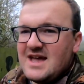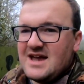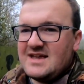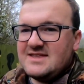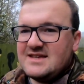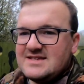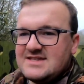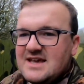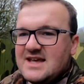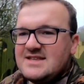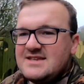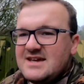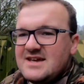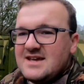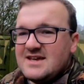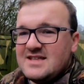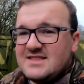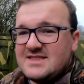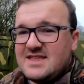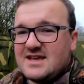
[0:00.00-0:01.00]
and they said
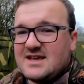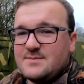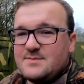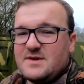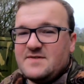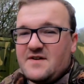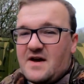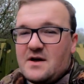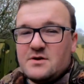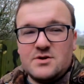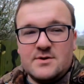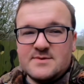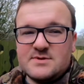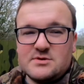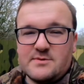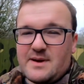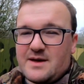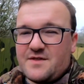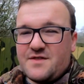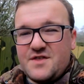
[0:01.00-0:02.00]
they can be found up
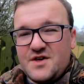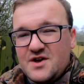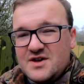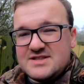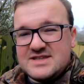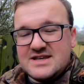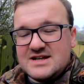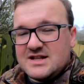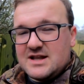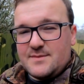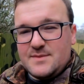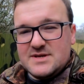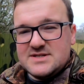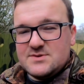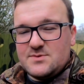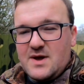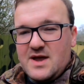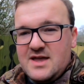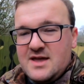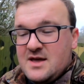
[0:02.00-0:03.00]
to about 30 kilometers
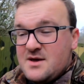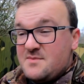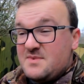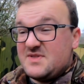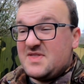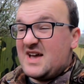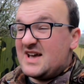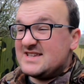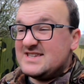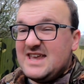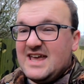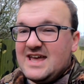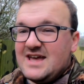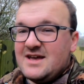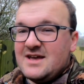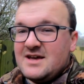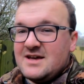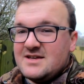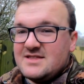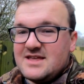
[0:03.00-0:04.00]
away, but that's
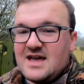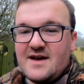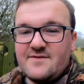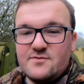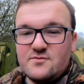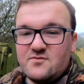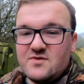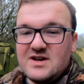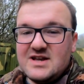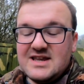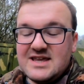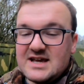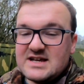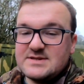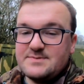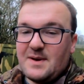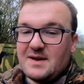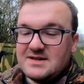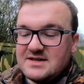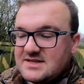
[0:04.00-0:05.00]
it. They haven't really
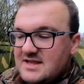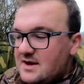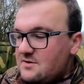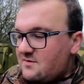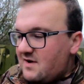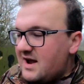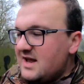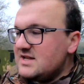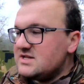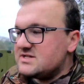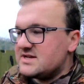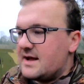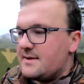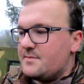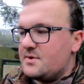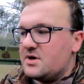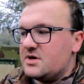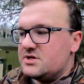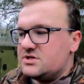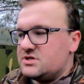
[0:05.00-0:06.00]
expanded their range that
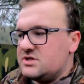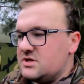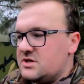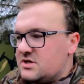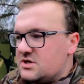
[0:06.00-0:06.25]
much.